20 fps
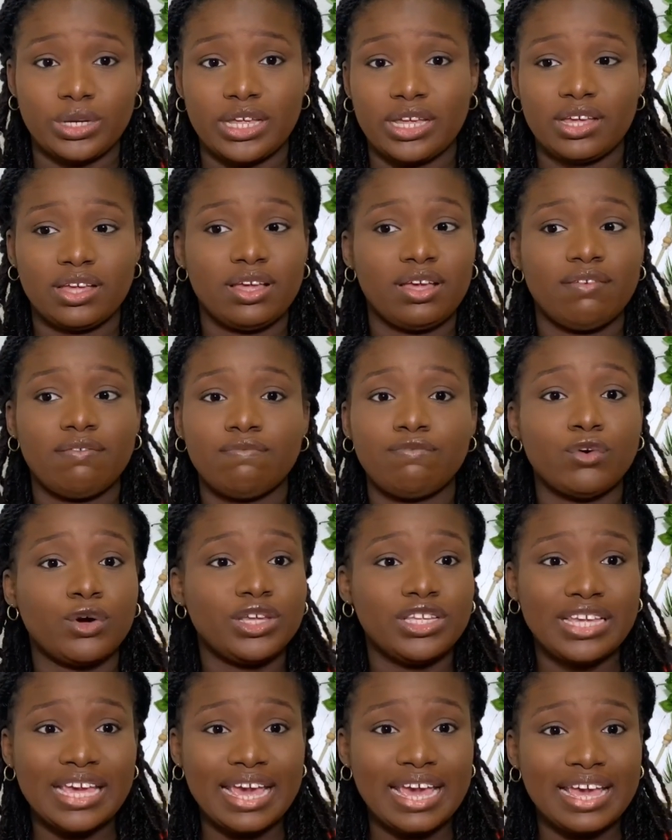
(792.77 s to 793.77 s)
like, for
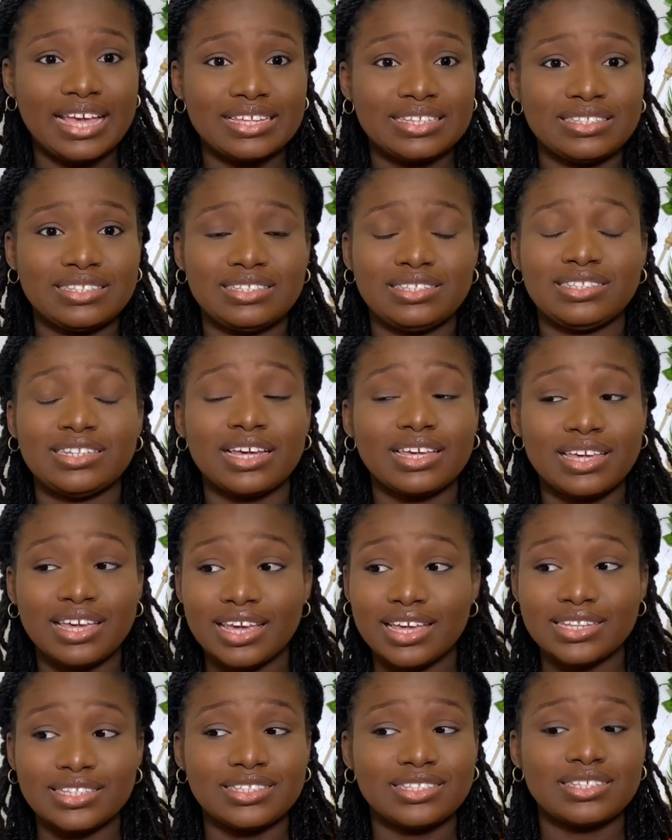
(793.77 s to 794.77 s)
years,
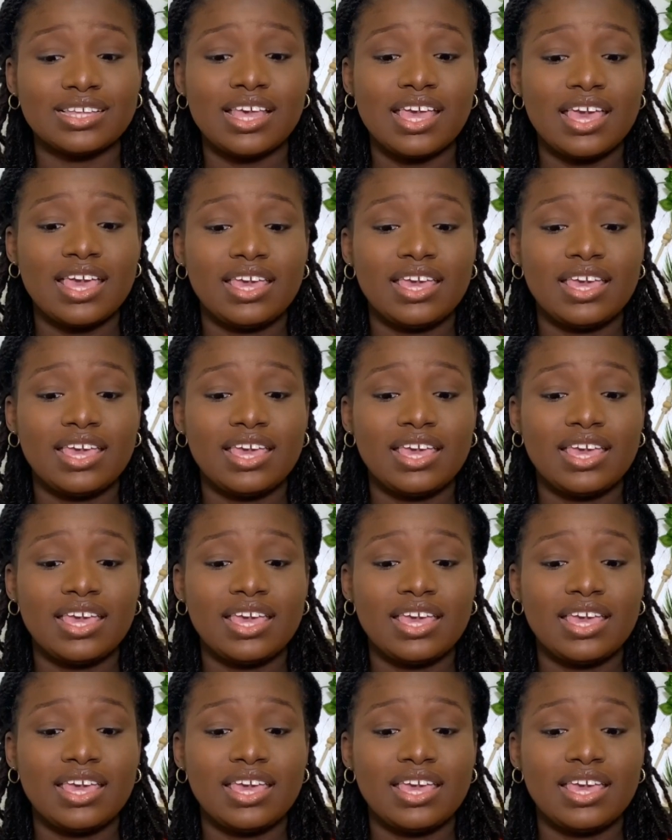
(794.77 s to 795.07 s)
decades.